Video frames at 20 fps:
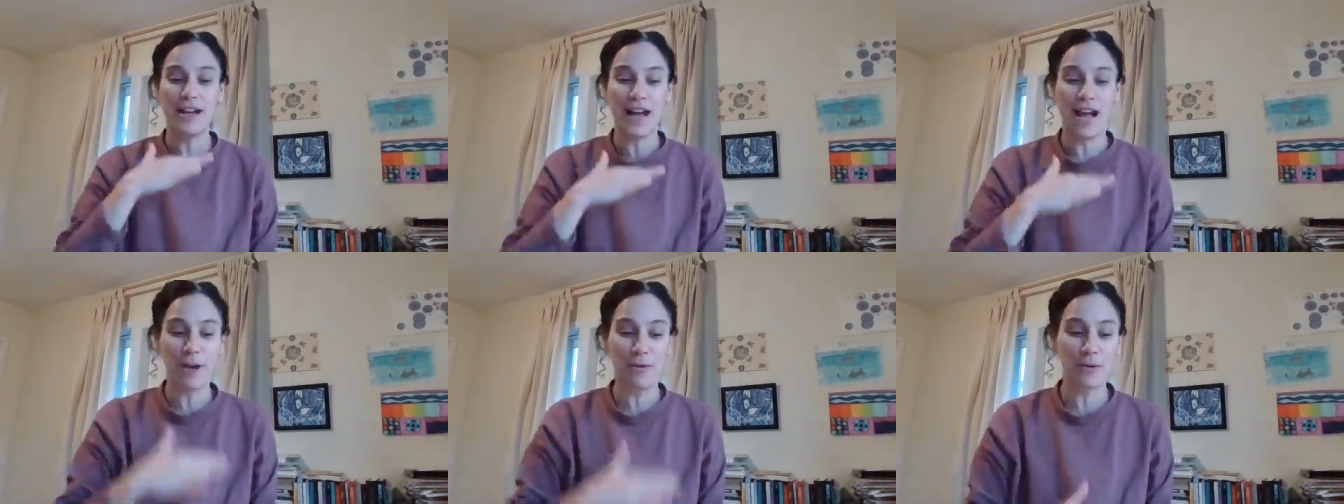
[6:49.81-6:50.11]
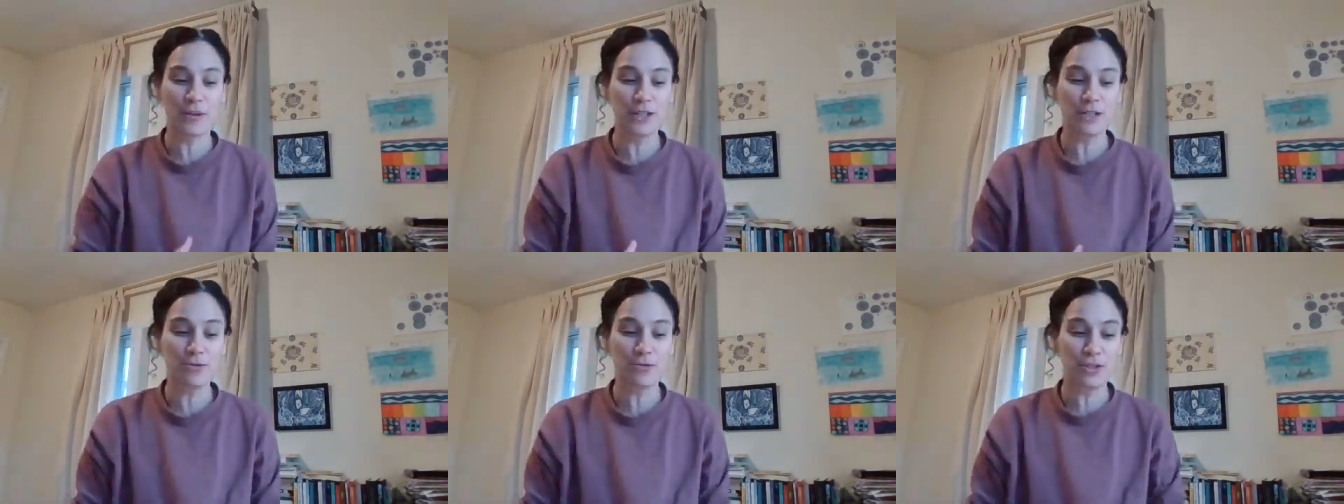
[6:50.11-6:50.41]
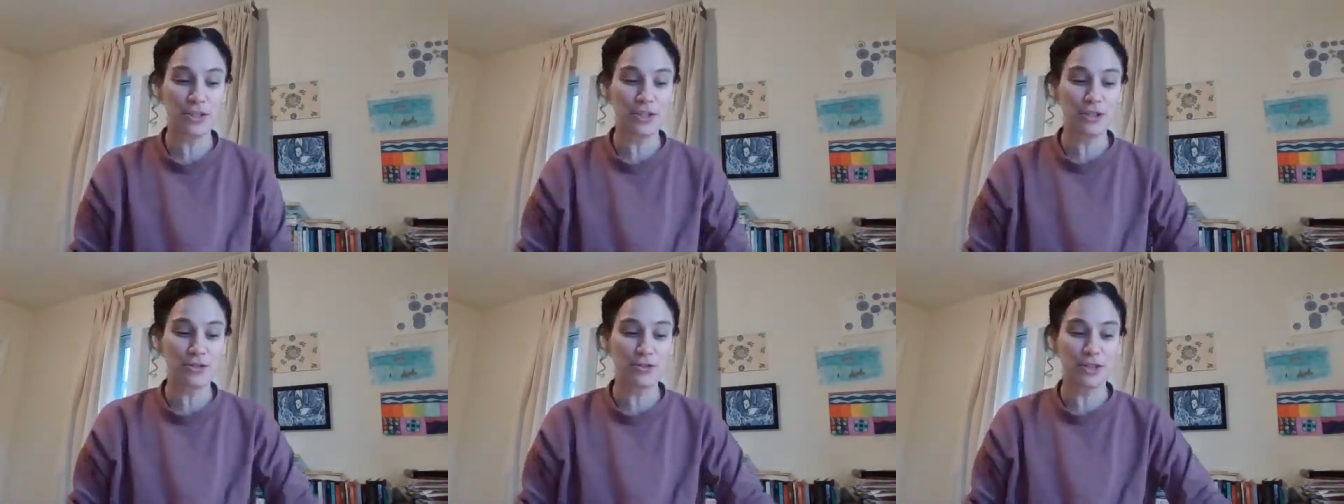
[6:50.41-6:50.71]
I wanted to
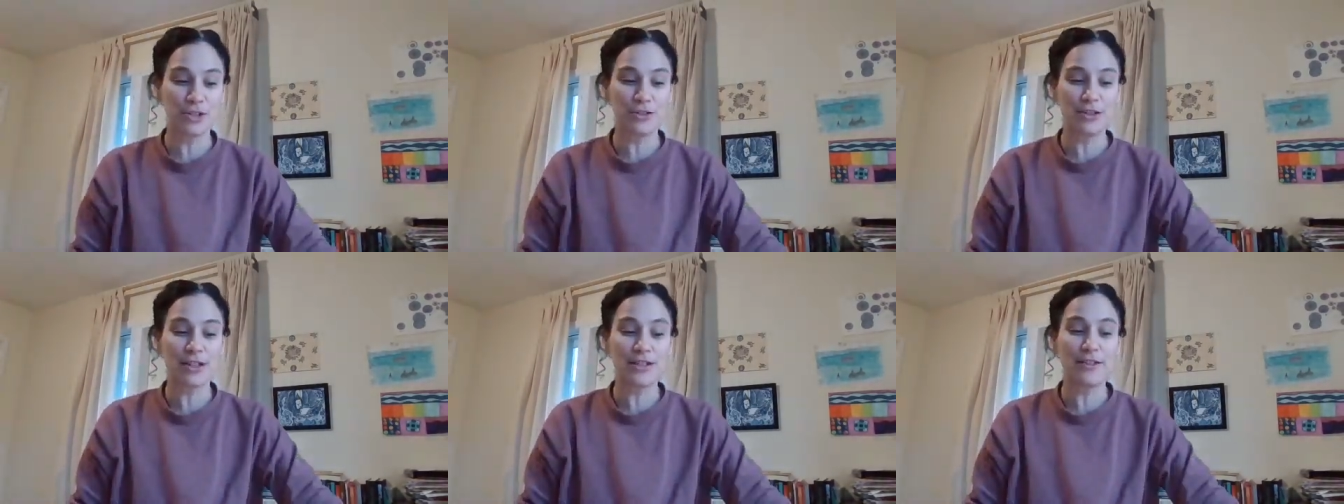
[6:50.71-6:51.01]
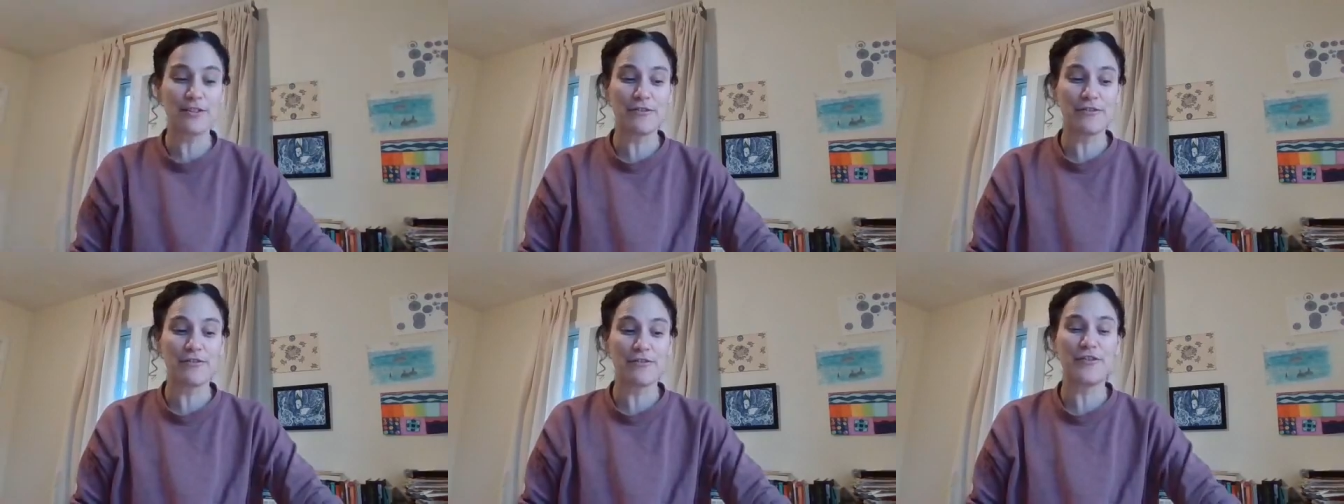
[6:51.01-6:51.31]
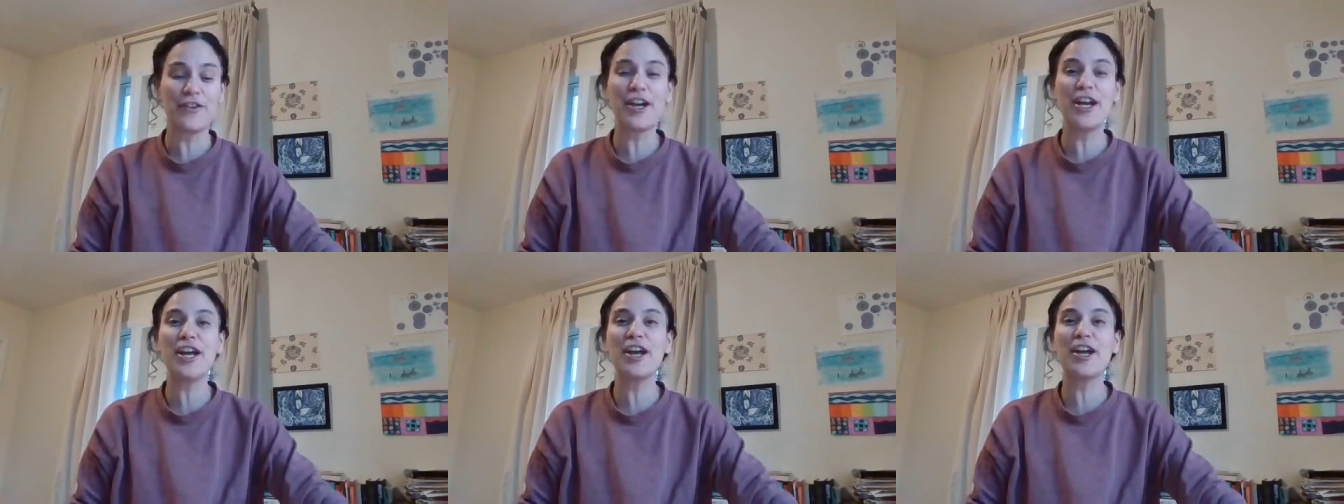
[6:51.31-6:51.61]
assure you that the
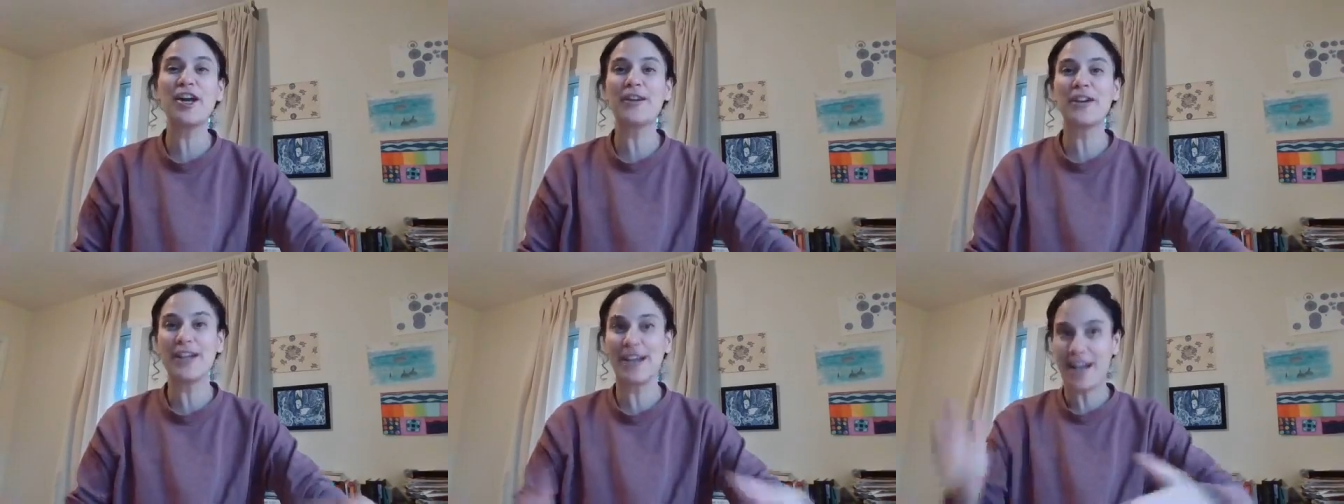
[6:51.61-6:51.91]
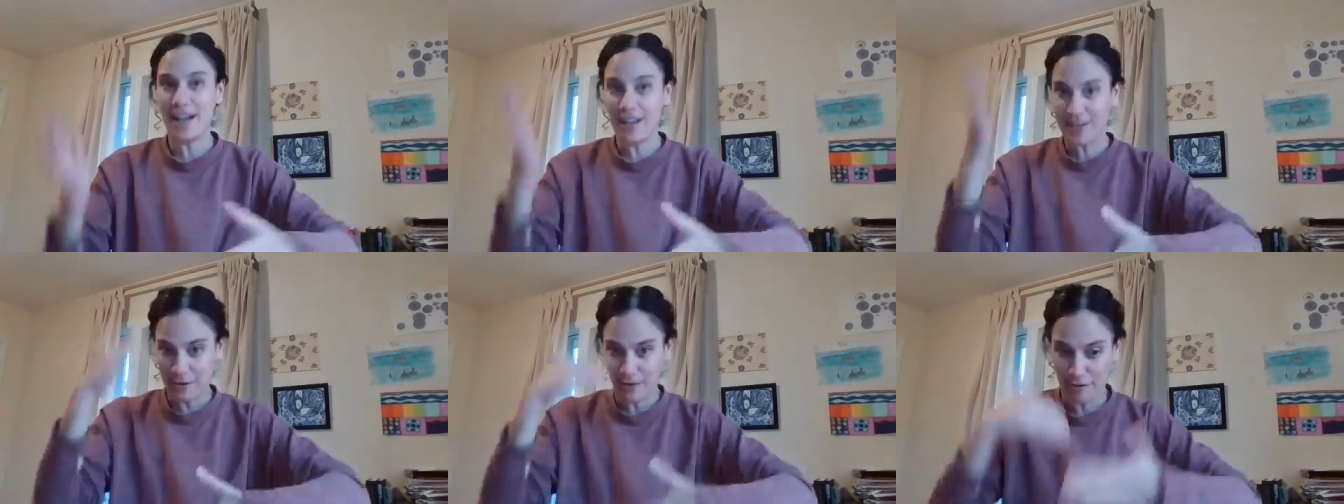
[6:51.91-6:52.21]
very act